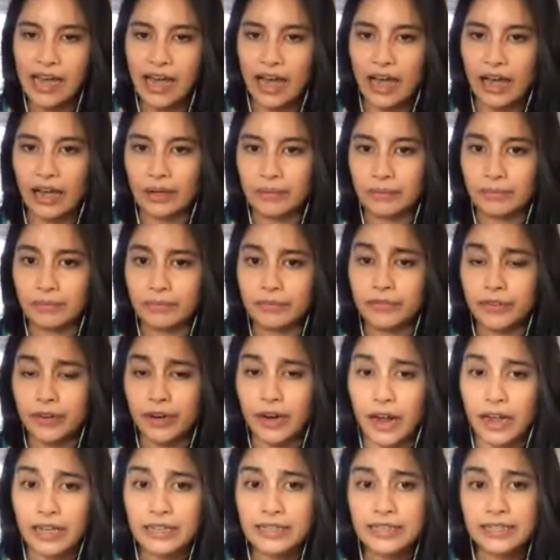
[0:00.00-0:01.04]
um, for
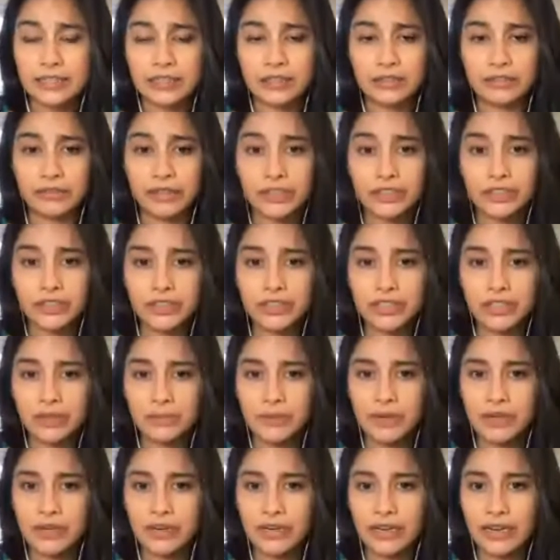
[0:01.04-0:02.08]
us as a research
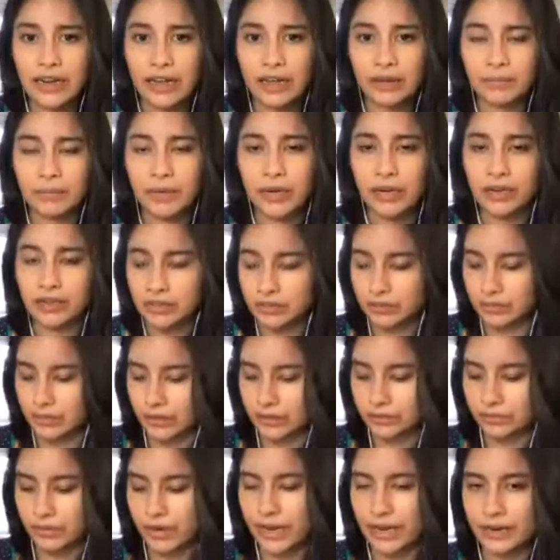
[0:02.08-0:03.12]
community, um, but also
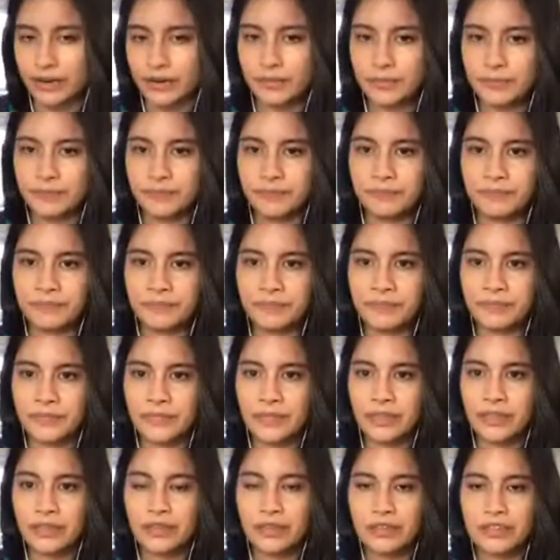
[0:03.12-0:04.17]
worldwide.
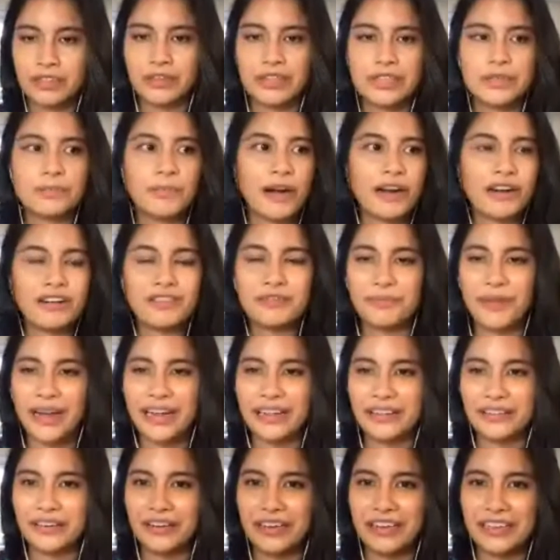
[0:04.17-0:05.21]
So as part of my
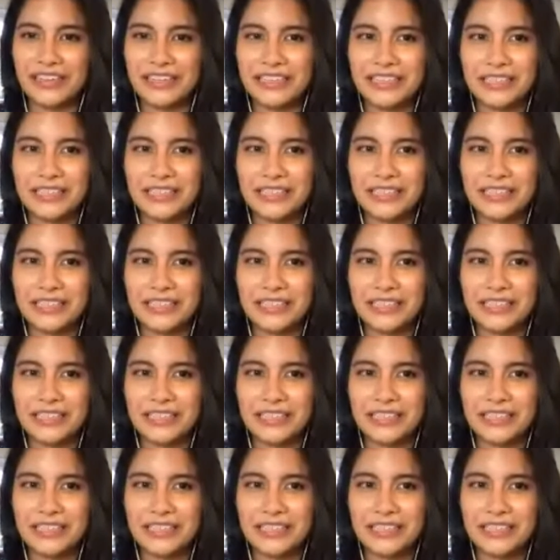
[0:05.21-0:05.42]
learning in this